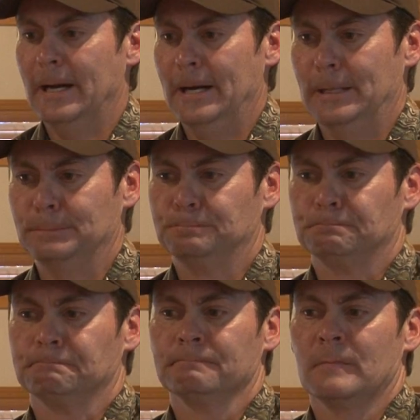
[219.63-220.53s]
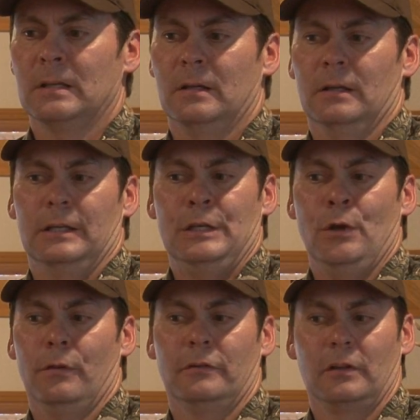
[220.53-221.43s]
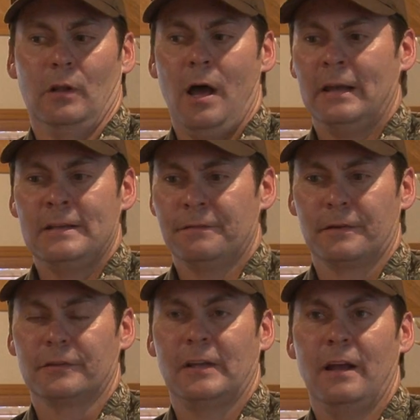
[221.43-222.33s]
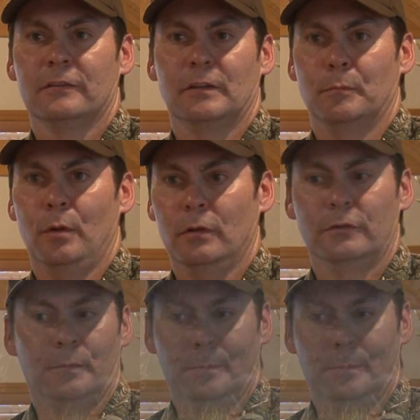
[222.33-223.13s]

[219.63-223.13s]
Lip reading: You know, there's a lot of different sounds that bulls will